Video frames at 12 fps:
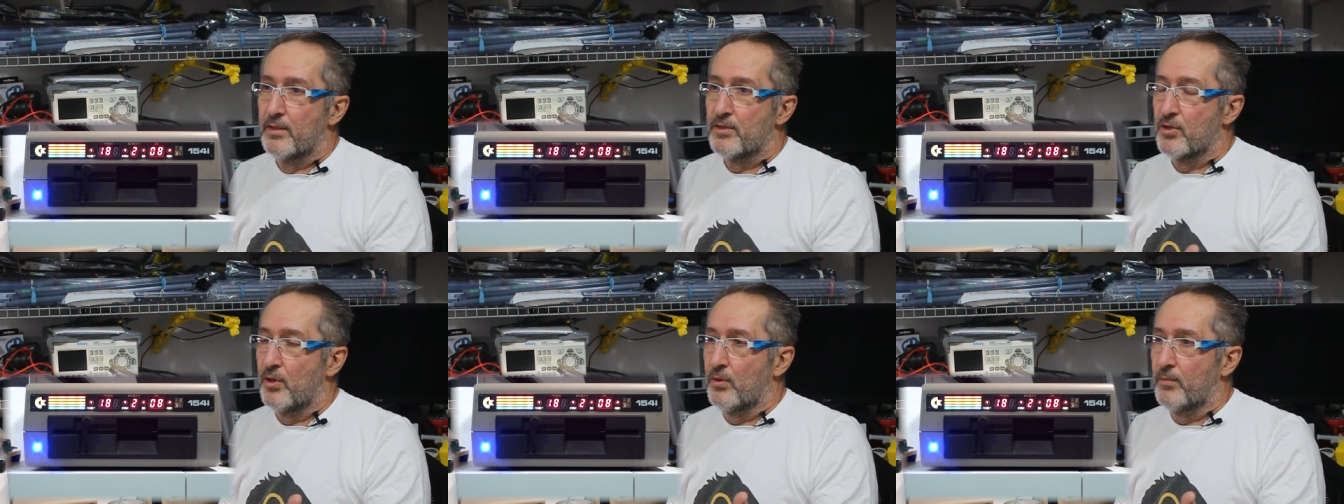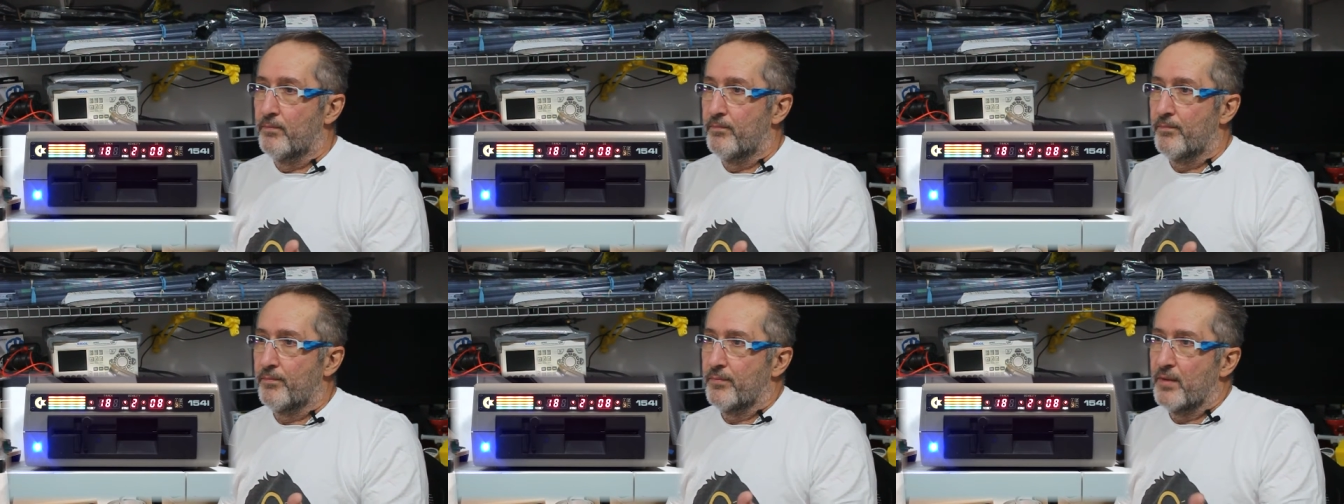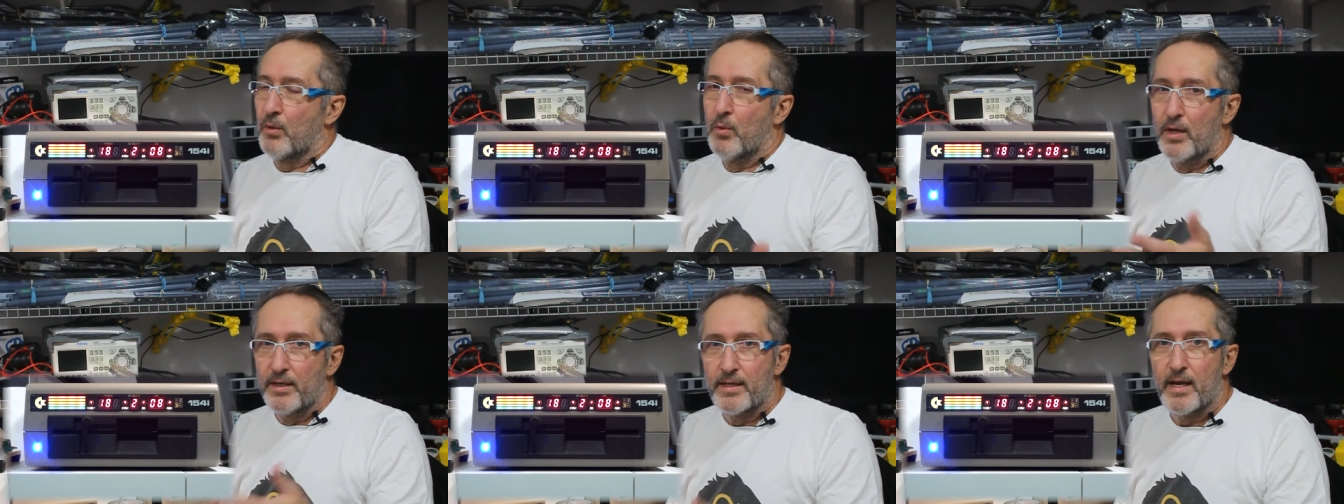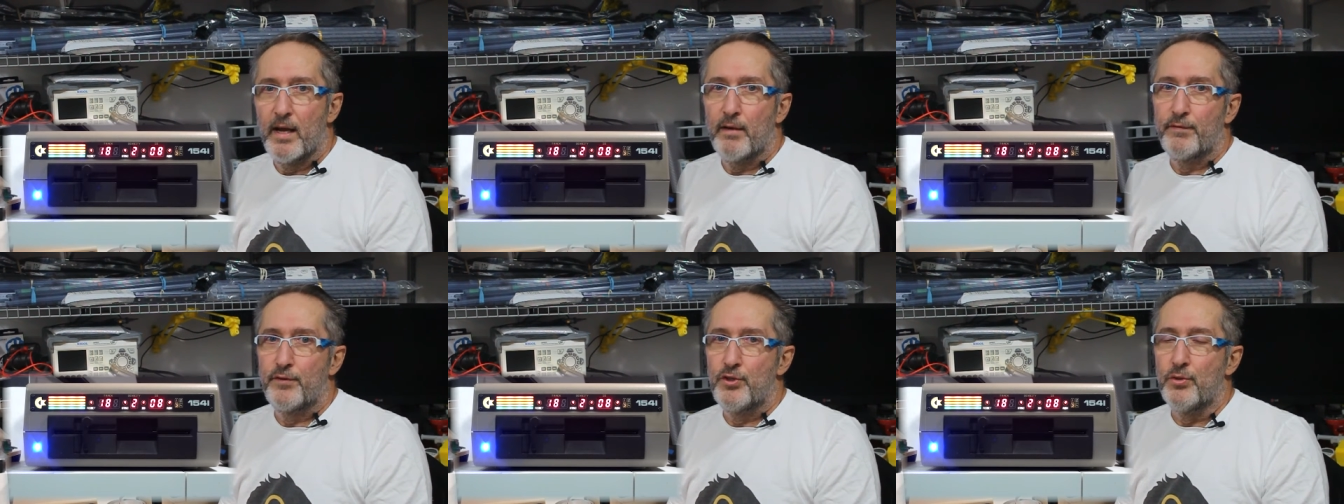So I wanted to
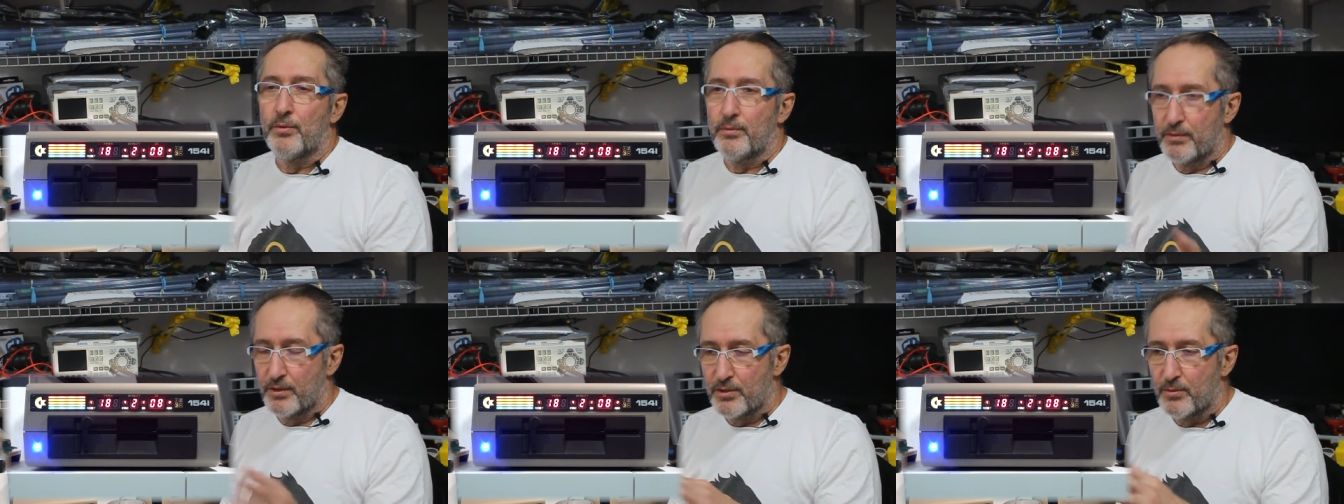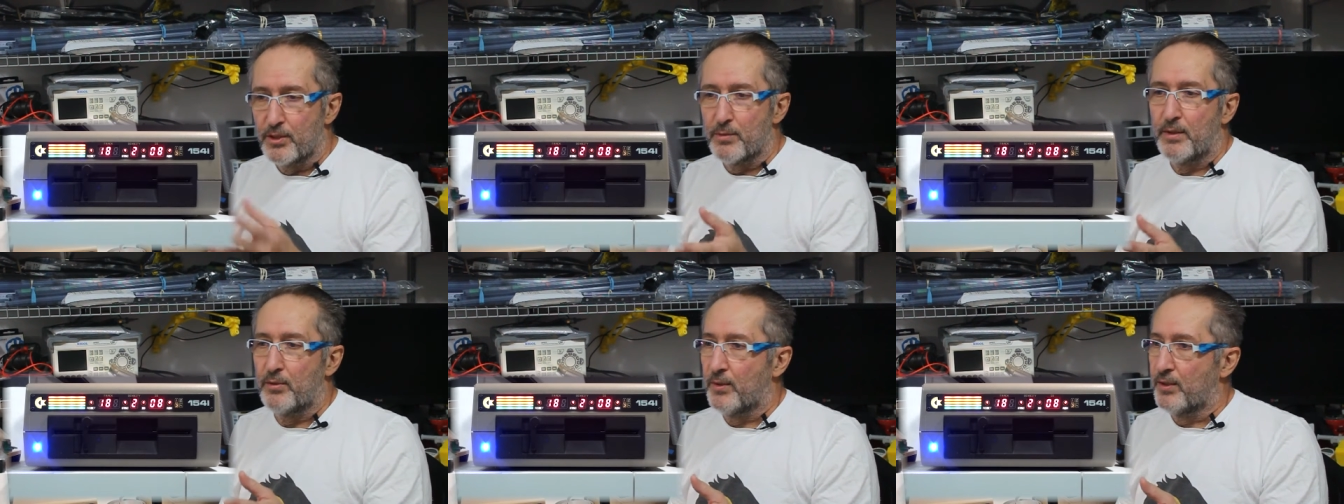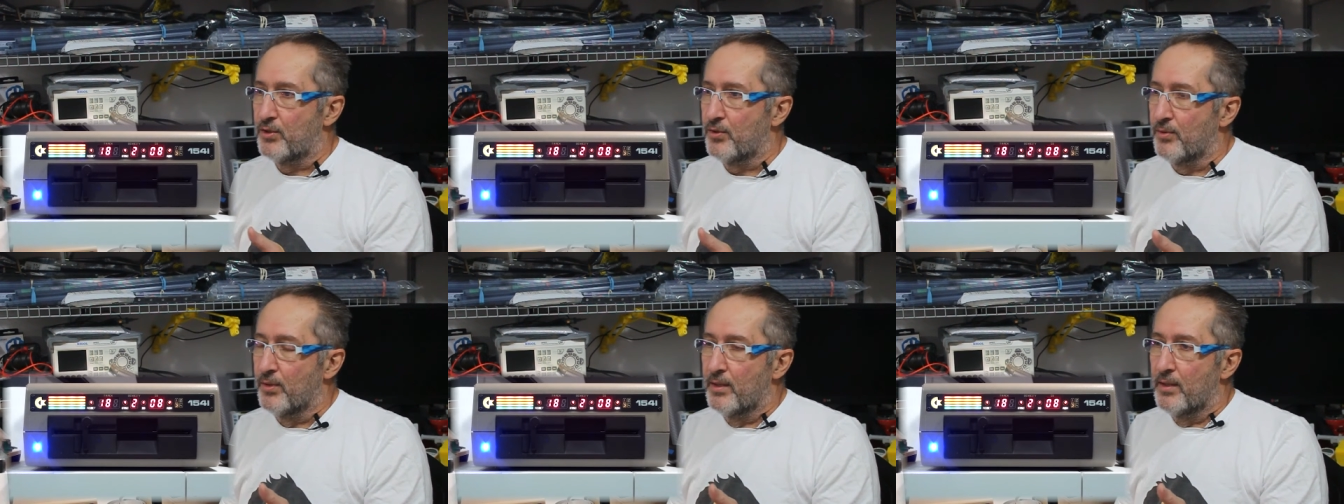have 2 to switch between 2.